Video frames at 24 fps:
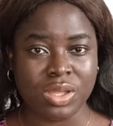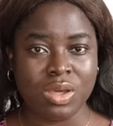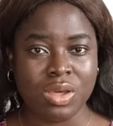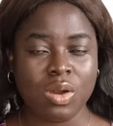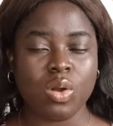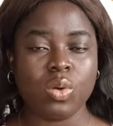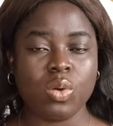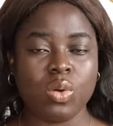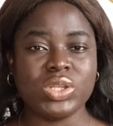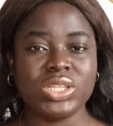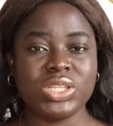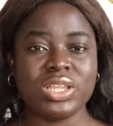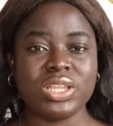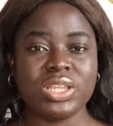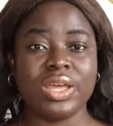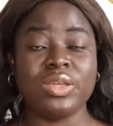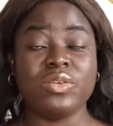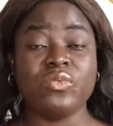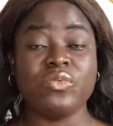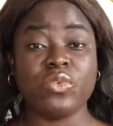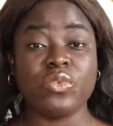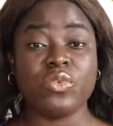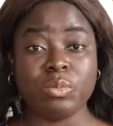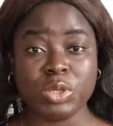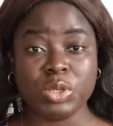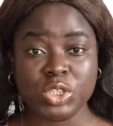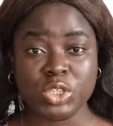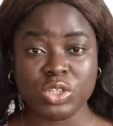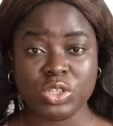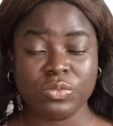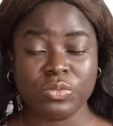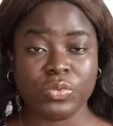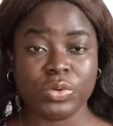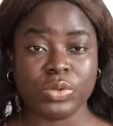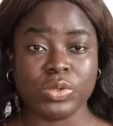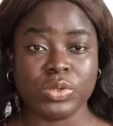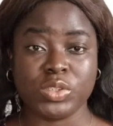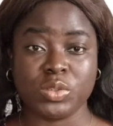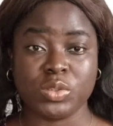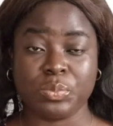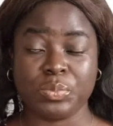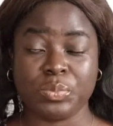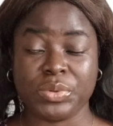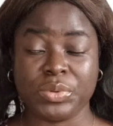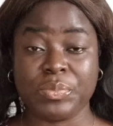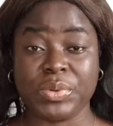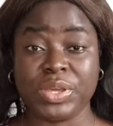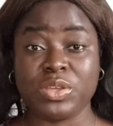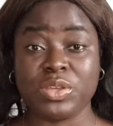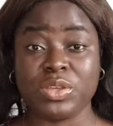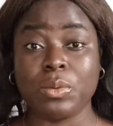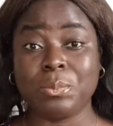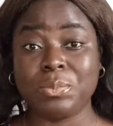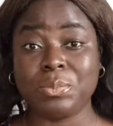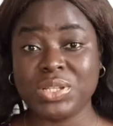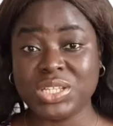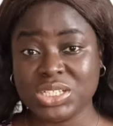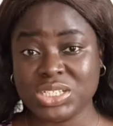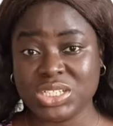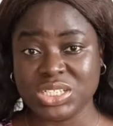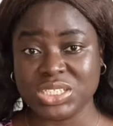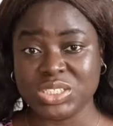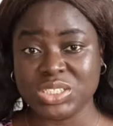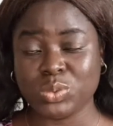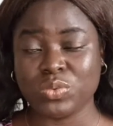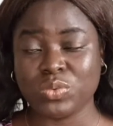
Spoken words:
or with information for you to prepare your pleadings.